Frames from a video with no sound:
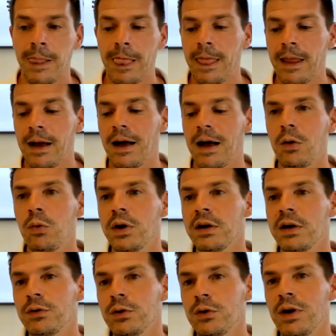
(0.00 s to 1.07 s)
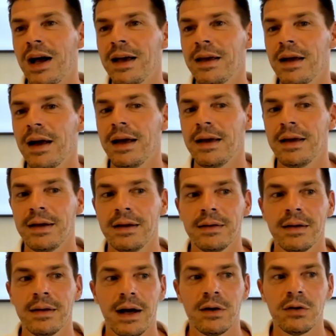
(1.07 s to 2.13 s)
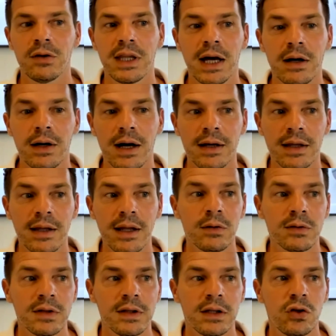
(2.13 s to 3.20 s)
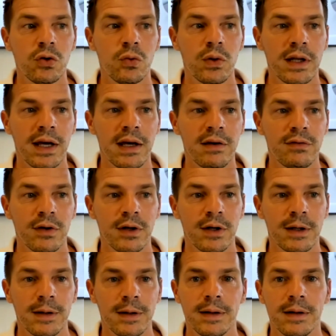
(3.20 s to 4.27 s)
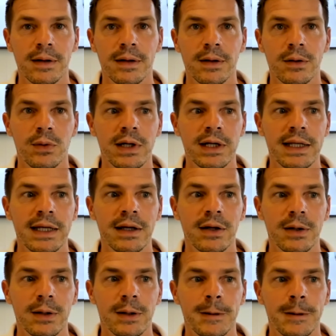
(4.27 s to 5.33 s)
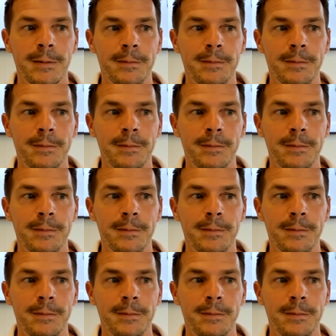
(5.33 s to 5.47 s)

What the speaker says: However, I doubt that you will have really a